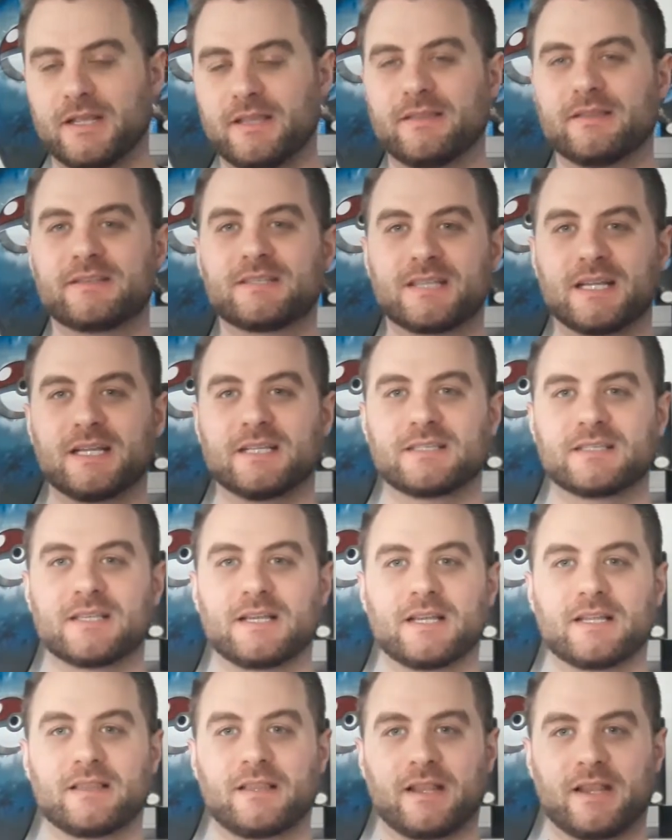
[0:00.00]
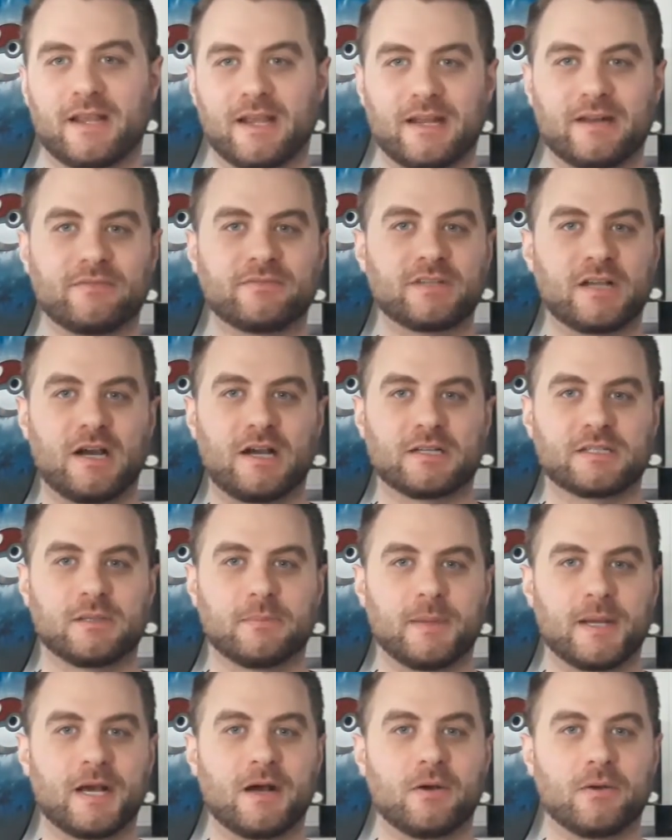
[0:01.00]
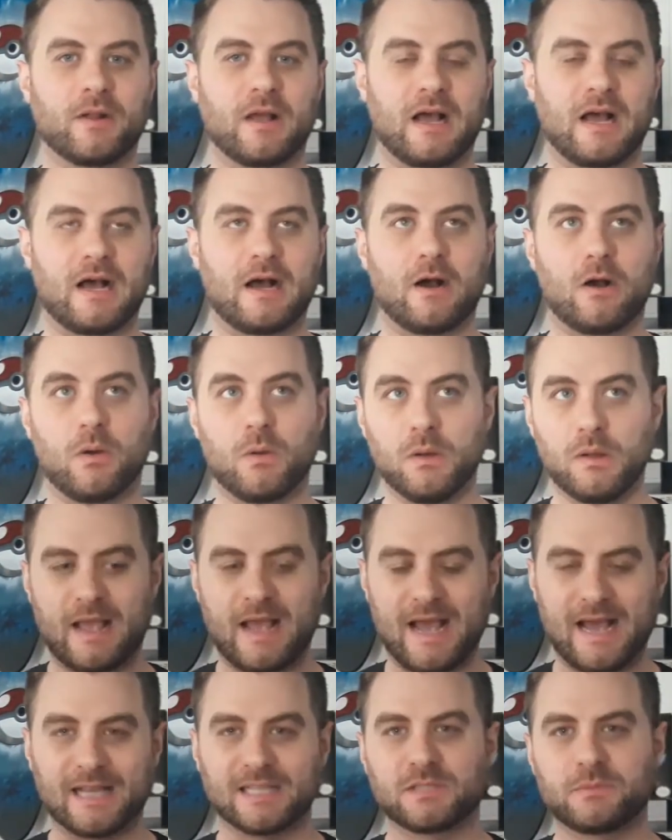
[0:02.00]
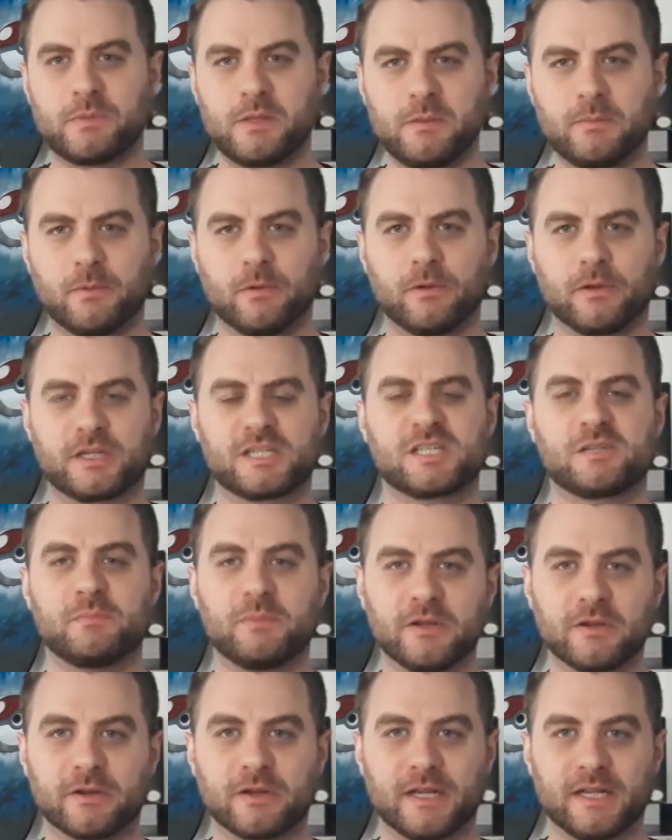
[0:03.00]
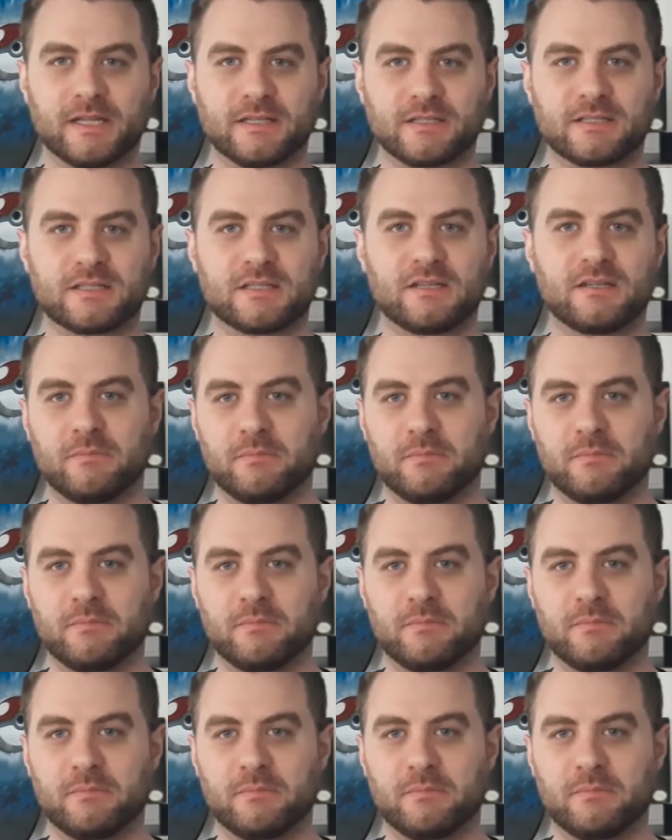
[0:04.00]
in the sense that they kind of talked about how as people experienced